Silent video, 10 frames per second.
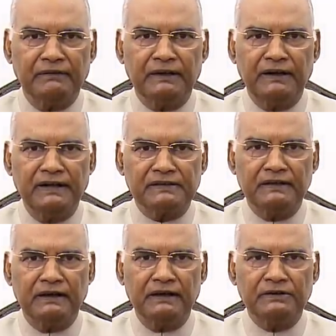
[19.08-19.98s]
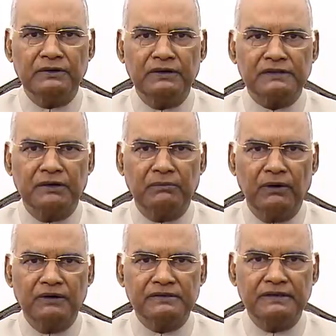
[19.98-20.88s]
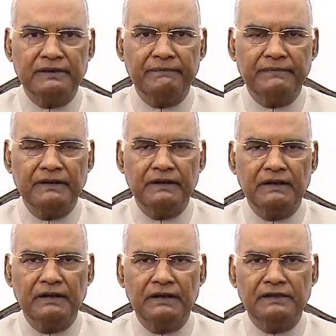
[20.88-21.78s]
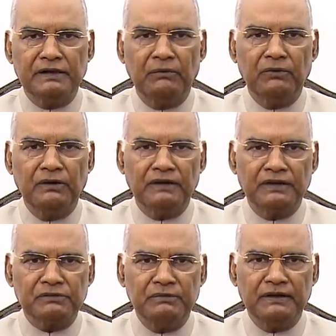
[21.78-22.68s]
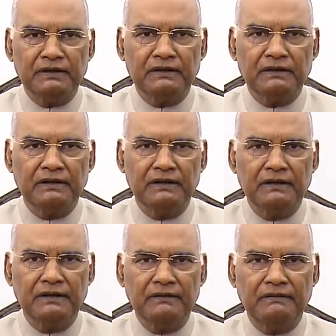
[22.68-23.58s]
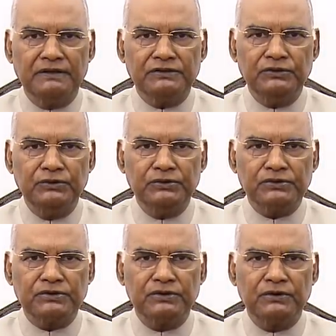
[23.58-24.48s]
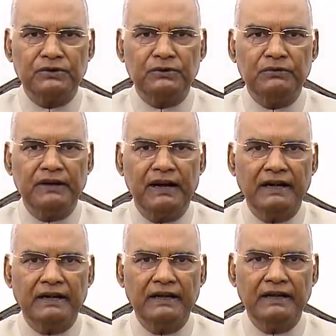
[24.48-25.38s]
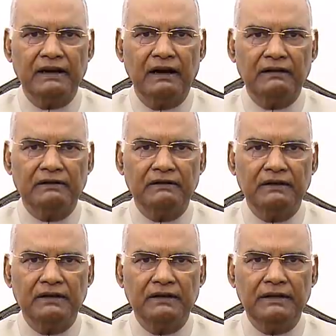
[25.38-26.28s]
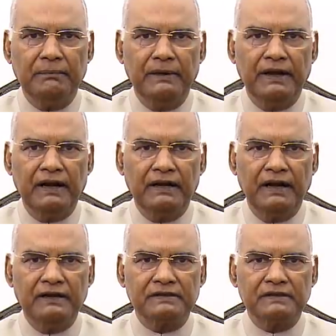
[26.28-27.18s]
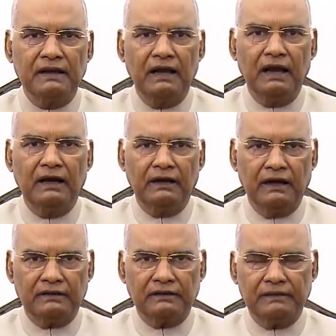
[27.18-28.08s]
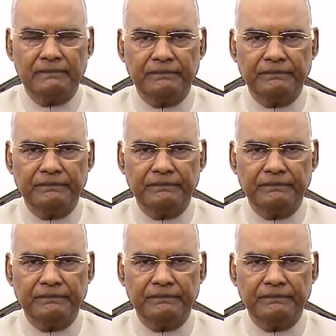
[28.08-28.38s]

of the National Education Policy in Jammu and Kashmir, which used to be rightly called the paradise on earth.